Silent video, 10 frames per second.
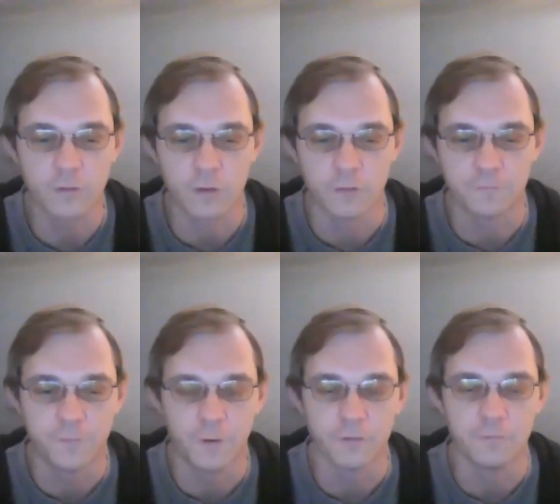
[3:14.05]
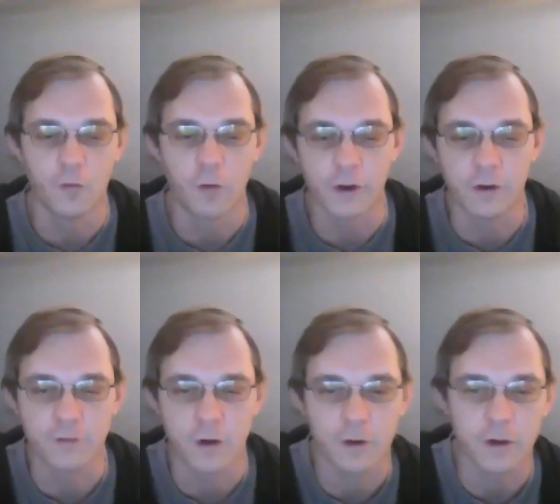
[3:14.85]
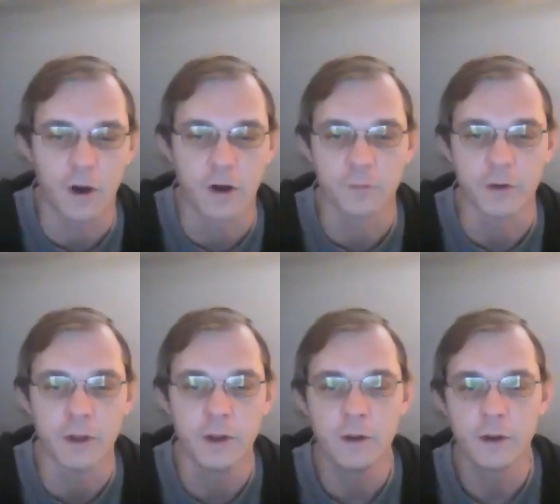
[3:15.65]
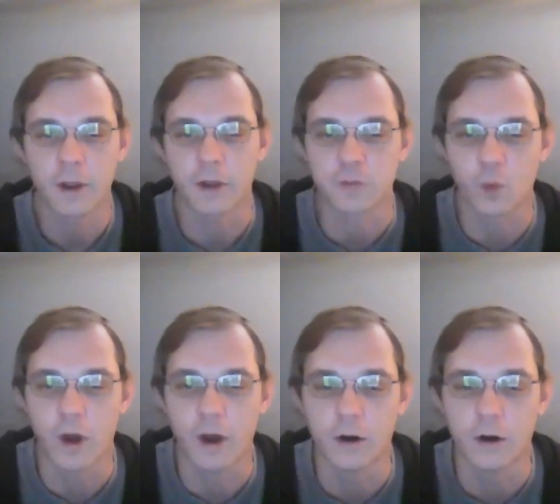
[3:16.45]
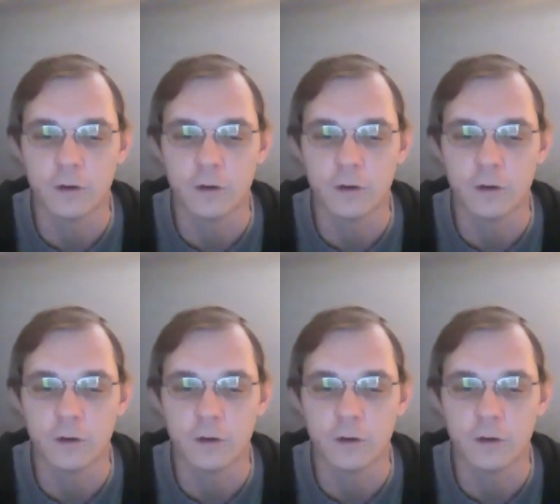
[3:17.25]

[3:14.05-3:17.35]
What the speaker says: could fill the void of our economy as well.